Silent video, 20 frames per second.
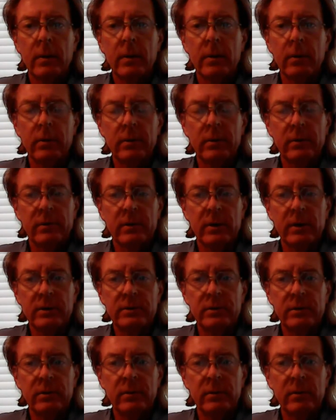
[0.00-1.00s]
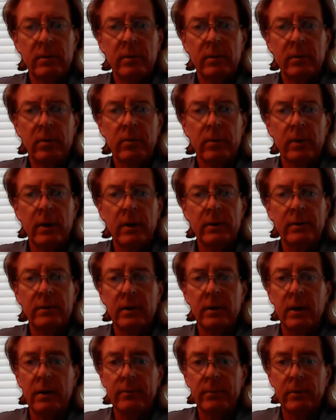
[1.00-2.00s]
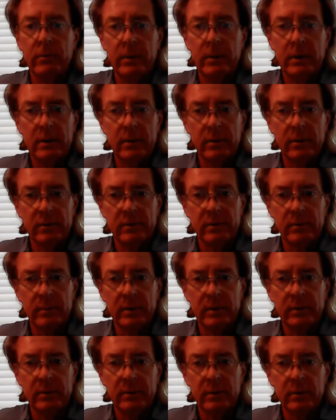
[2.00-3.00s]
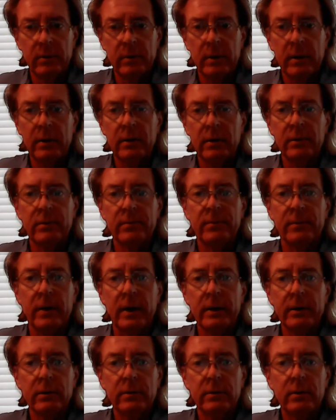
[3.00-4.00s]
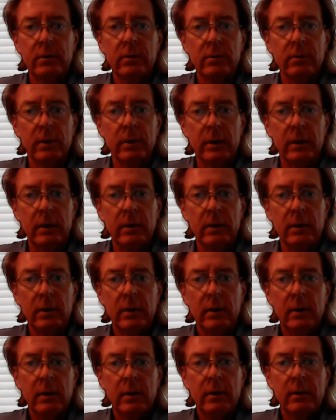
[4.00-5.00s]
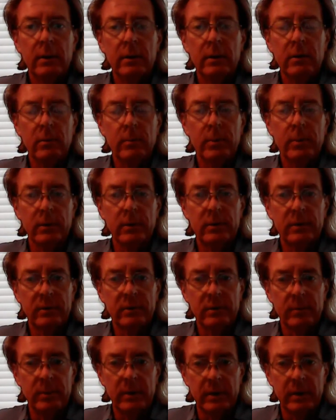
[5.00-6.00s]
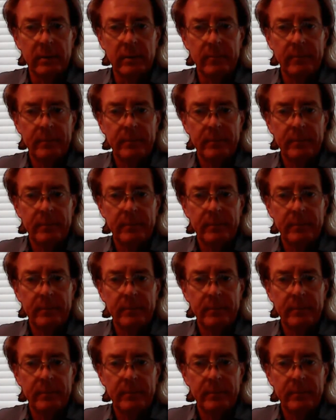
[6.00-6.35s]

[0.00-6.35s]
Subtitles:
There are discussion threads every week of the semester, and it's vital to your grade that you participate.